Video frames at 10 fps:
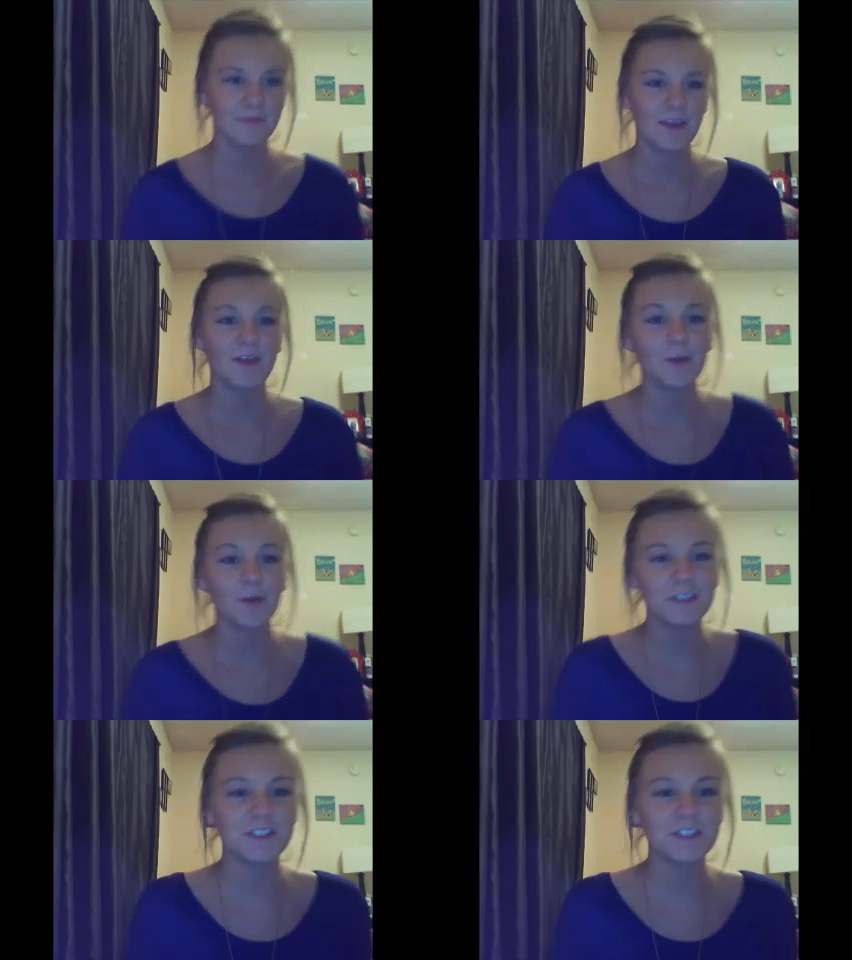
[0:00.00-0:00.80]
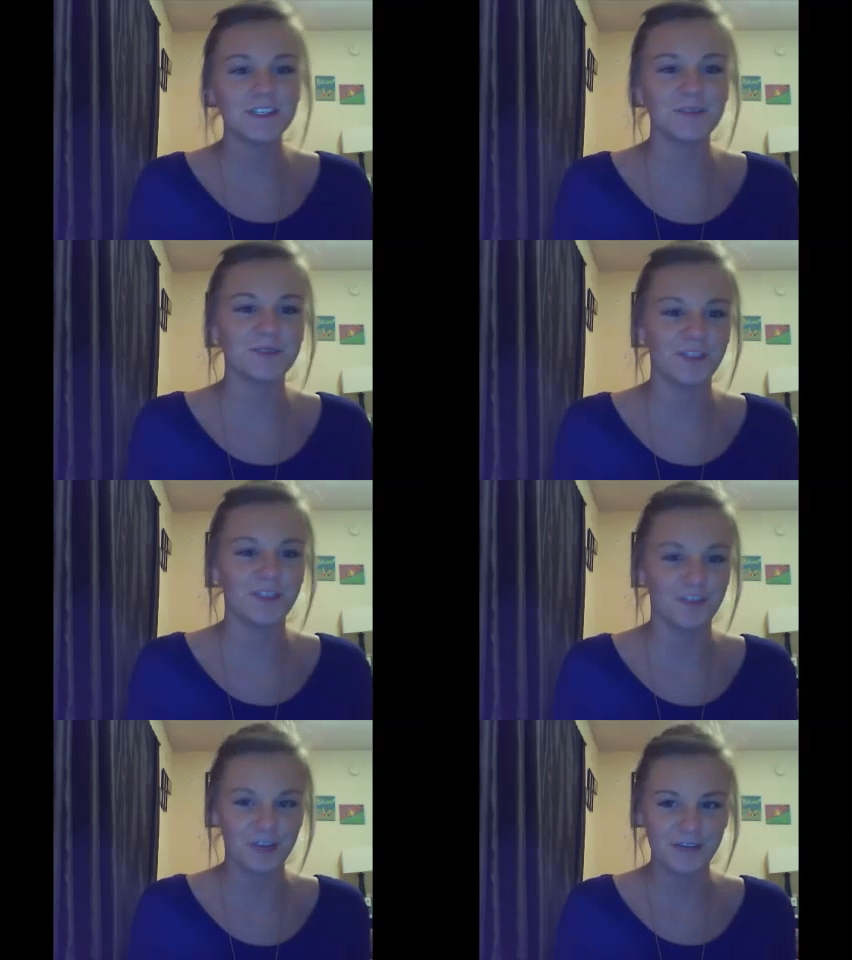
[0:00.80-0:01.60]
Question number
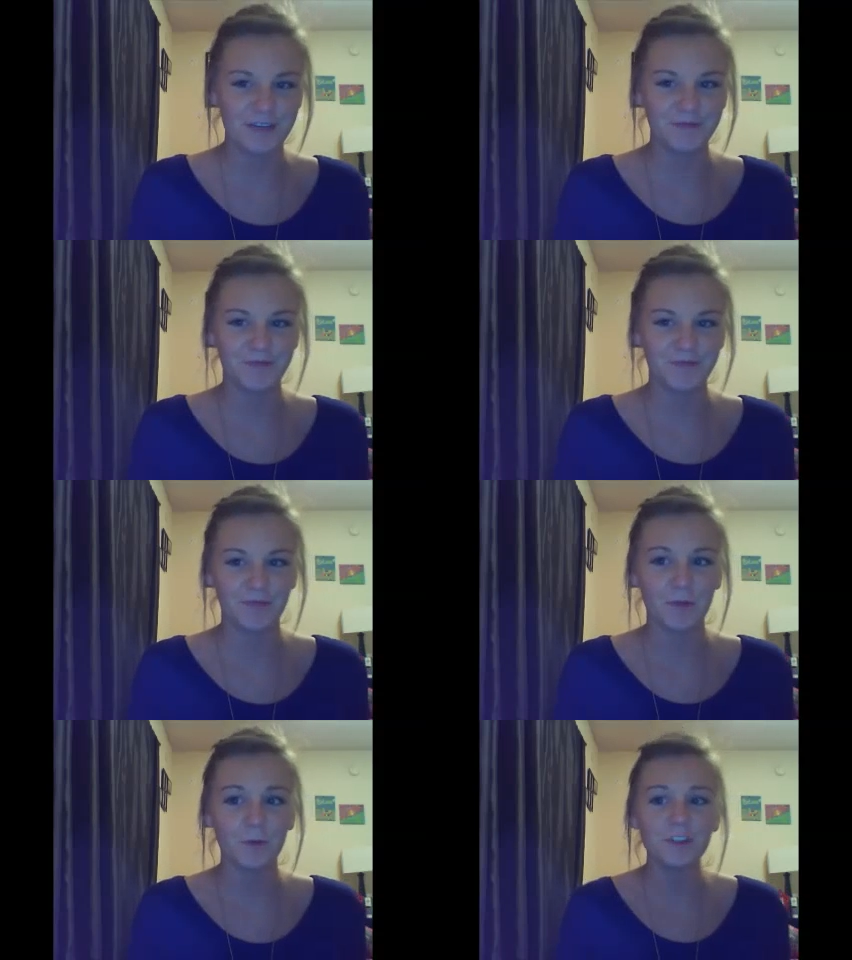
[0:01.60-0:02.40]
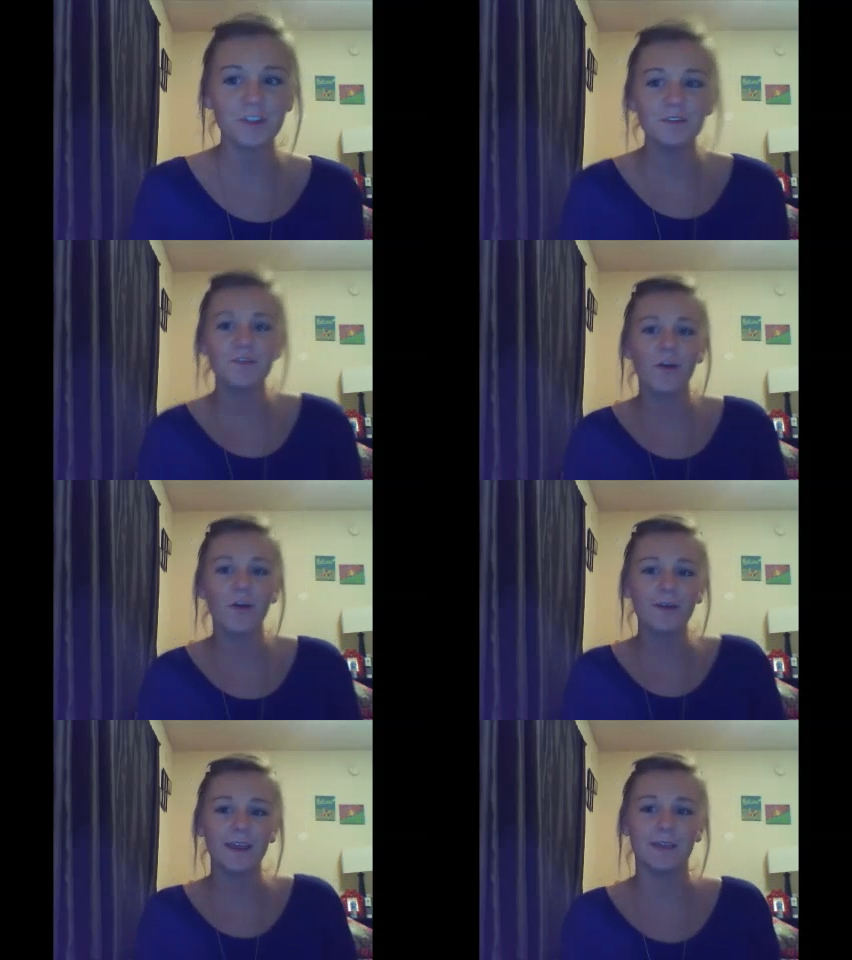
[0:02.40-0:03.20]
3. Which of the
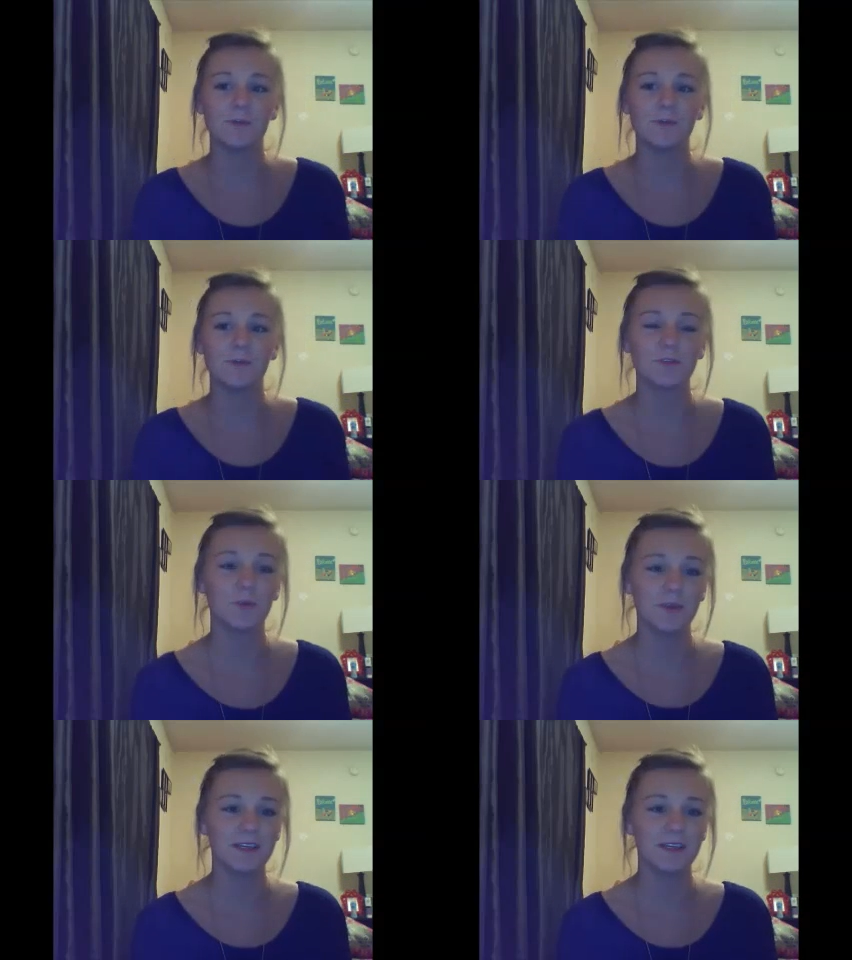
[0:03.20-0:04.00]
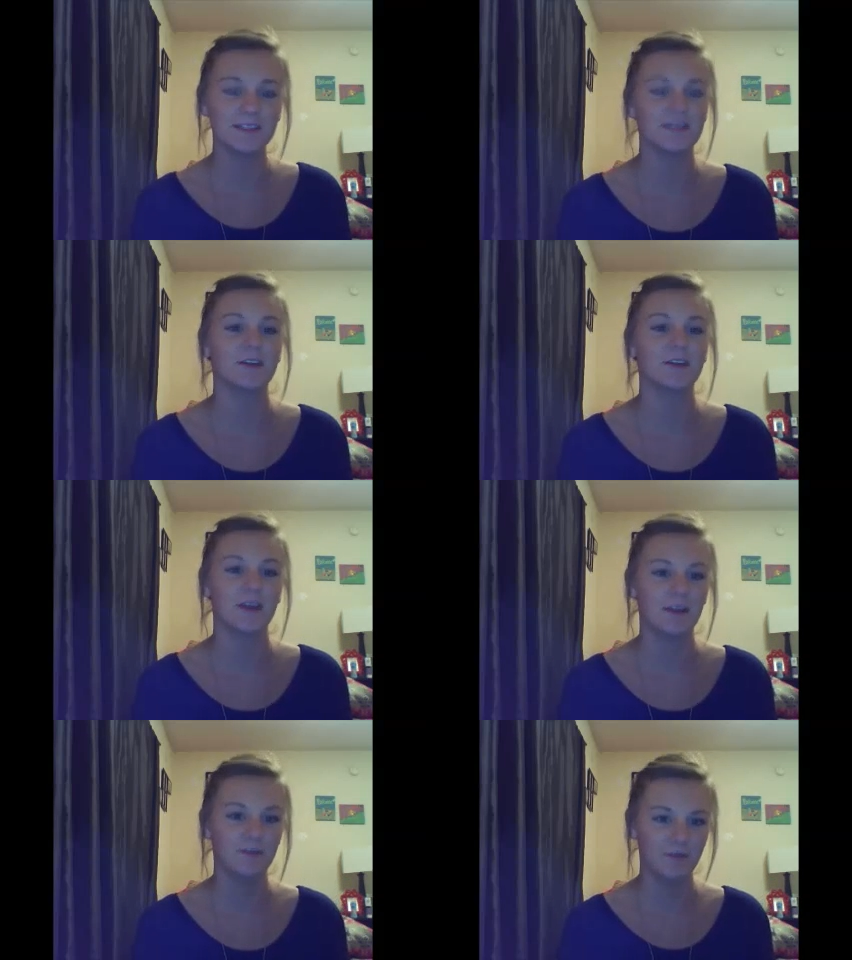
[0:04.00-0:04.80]
following animals would be considered an
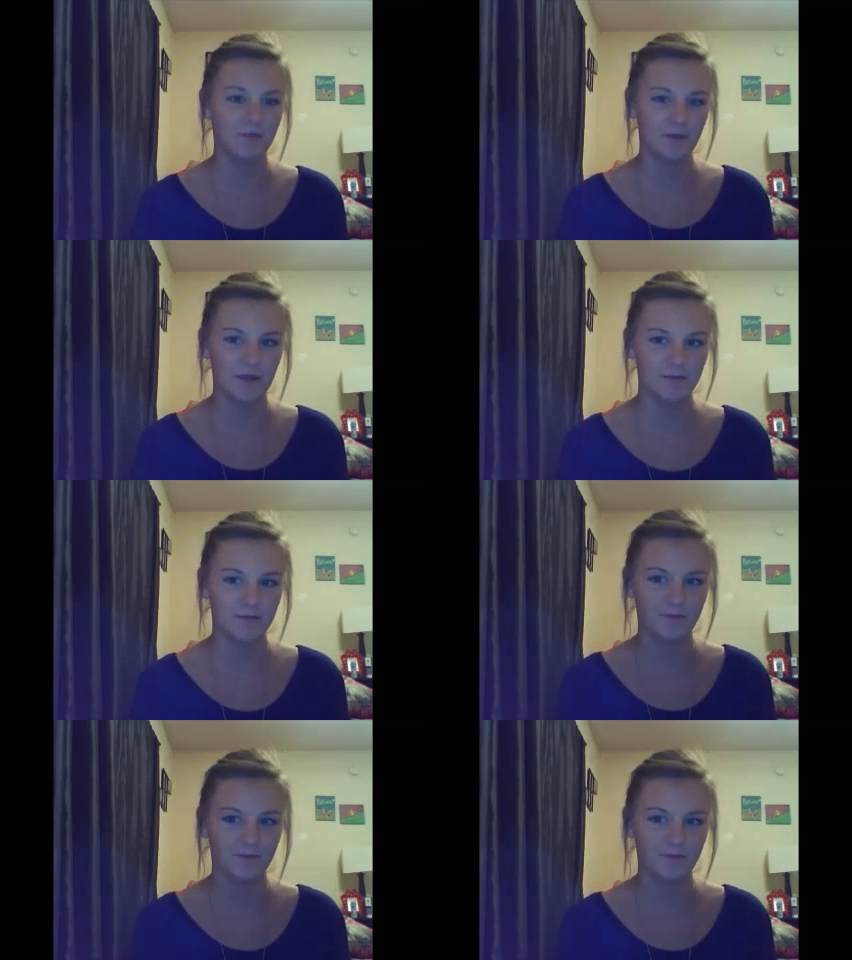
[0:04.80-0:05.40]
amphibian?